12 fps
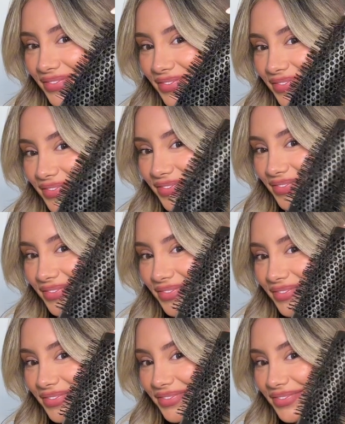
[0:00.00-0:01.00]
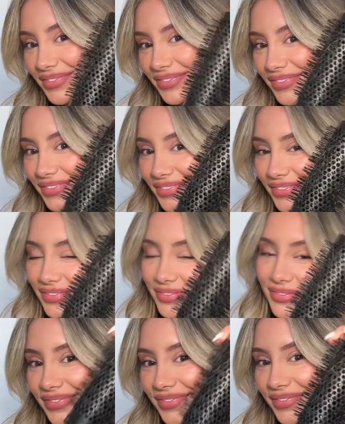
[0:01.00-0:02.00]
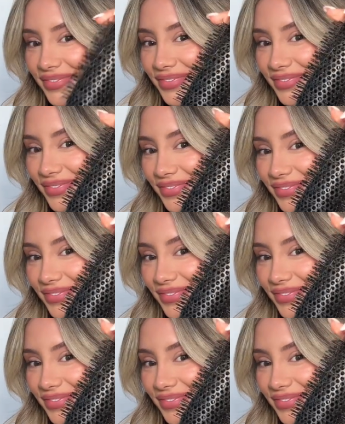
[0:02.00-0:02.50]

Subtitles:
for adding volume to fine or thin hair.